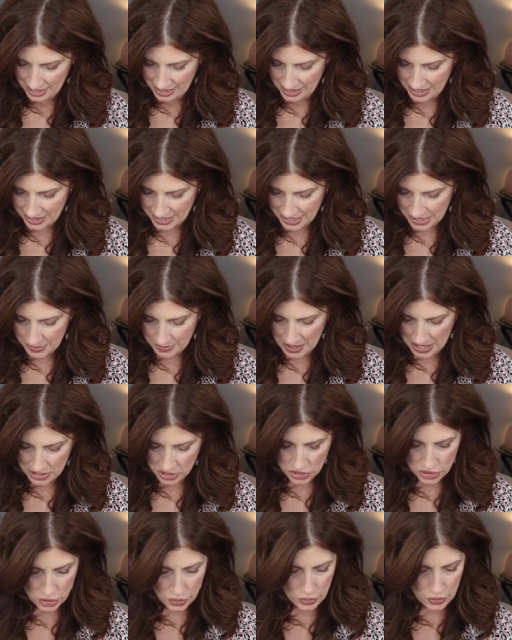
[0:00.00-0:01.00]
This is
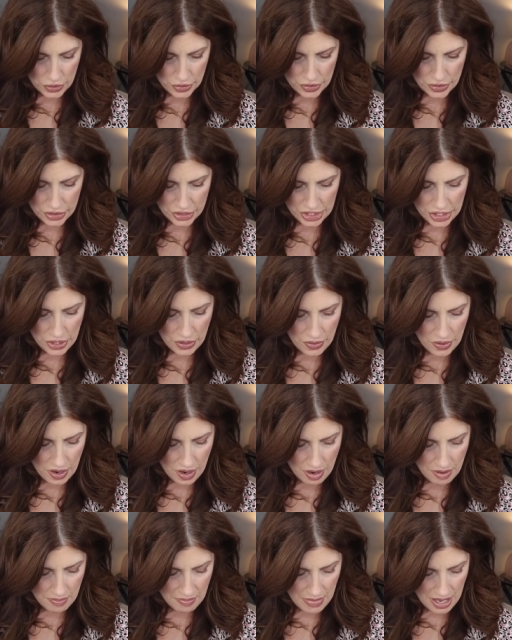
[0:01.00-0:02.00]
by Giorgio
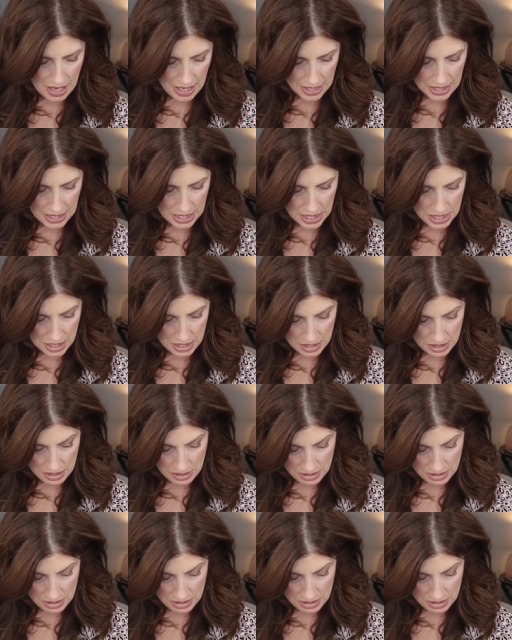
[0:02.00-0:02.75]
Armani.